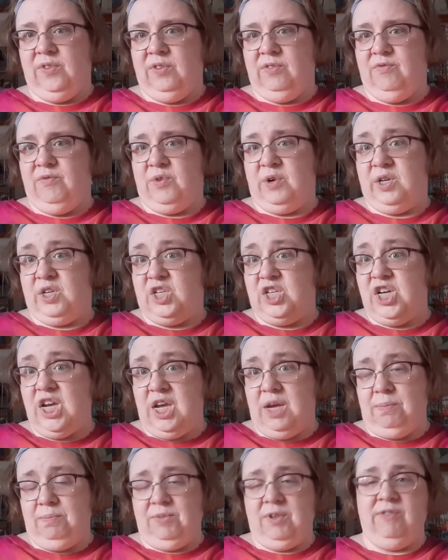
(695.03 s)
For
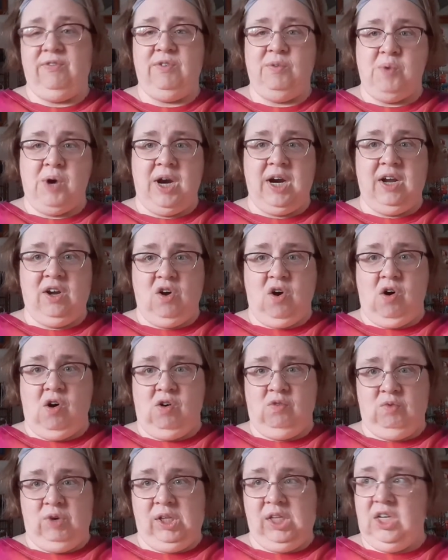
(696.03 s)
cheap, if you want to go
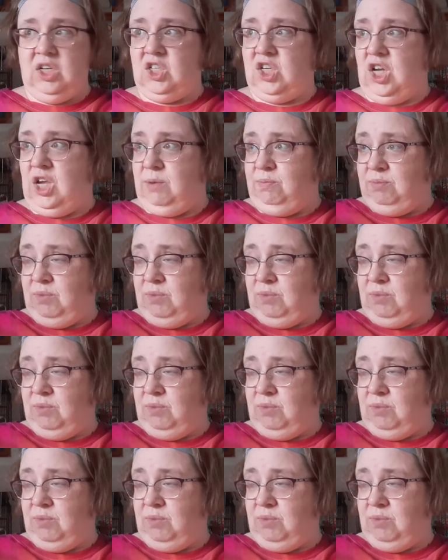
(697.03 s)
really cheap,